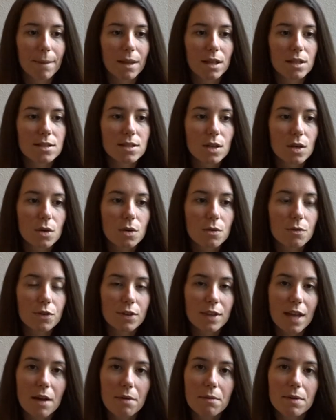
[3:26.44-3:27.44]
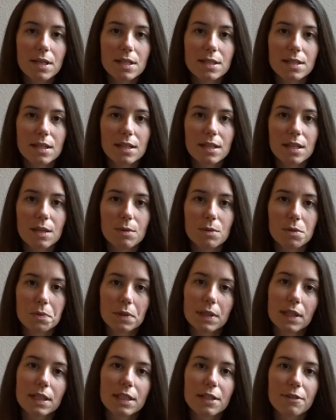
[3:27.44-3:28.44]
So for that reason, it was
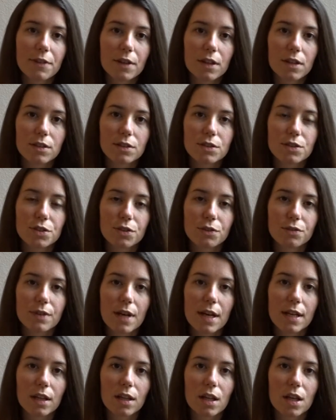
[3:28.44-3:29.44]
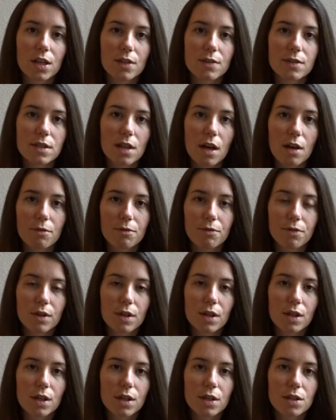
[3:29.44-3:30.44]
really difficult to find a lot of stuff
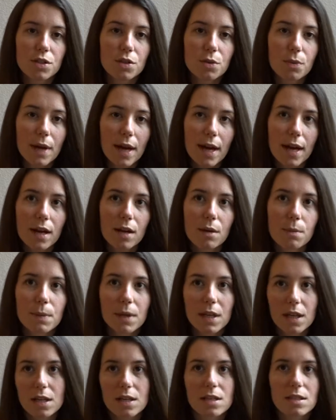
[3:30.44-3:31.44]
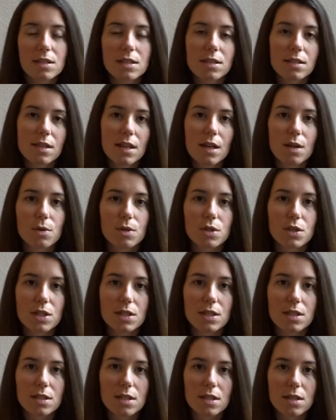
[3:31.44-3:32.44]
to wear because there was
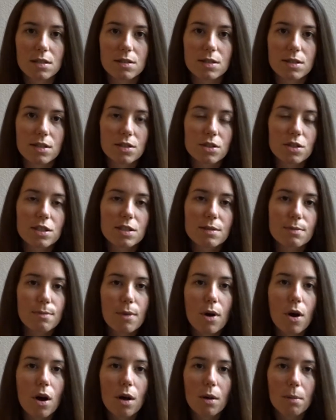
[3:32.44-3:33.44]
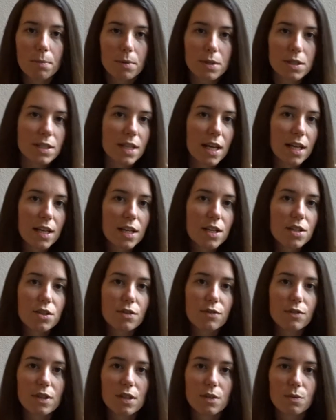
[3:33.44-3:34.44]
just such a small percentage
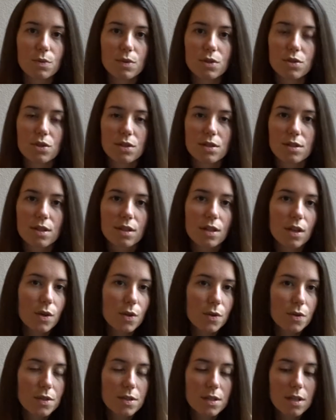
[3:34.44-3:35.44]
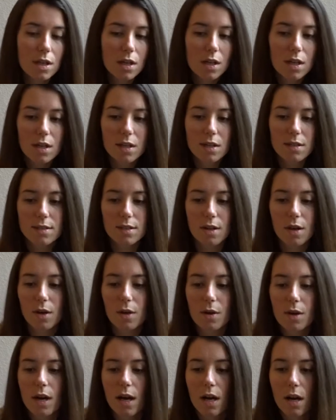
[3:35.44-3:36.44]
of it was just clothes. So